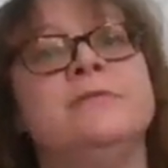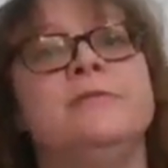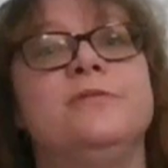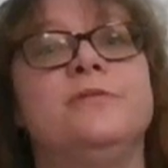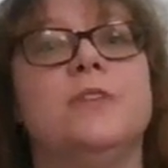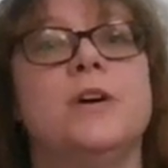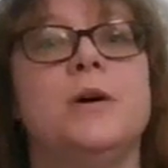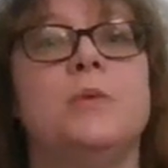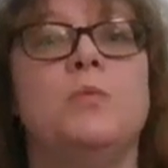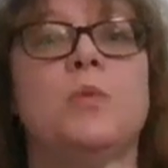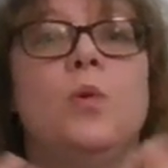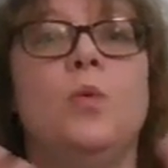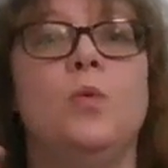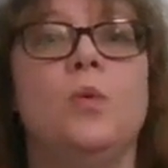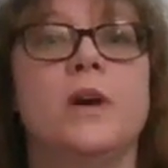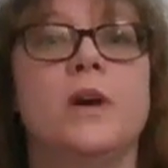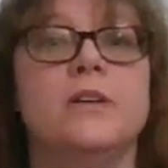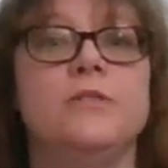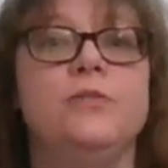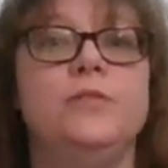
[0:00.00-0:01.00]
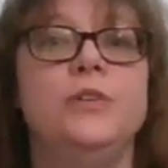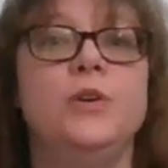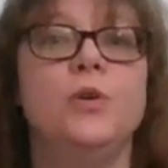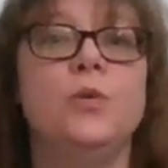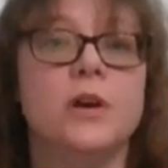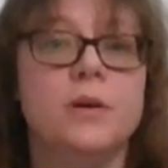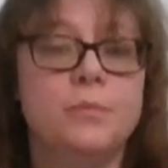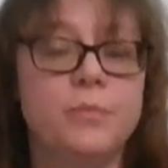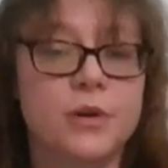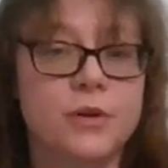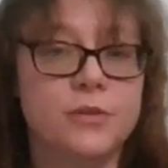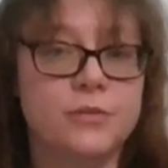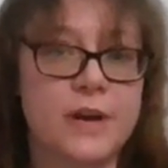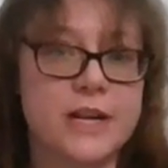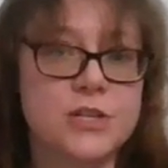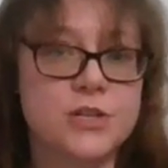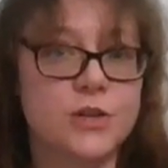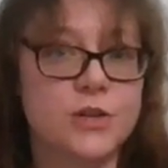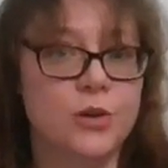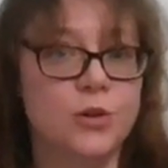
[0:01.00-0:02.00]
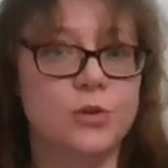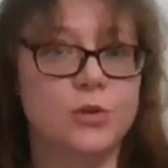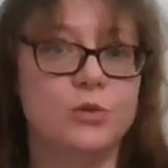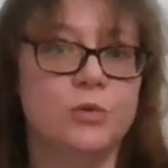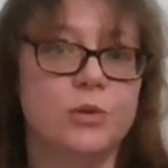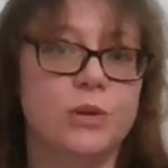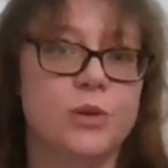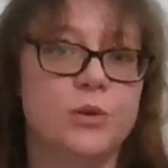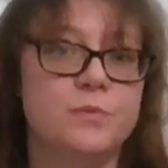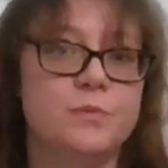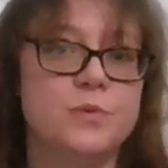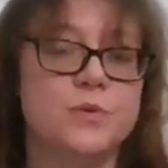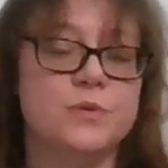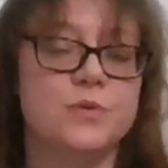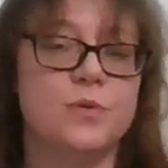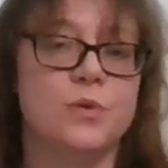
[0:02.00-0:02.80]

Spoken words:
from one of your professional groups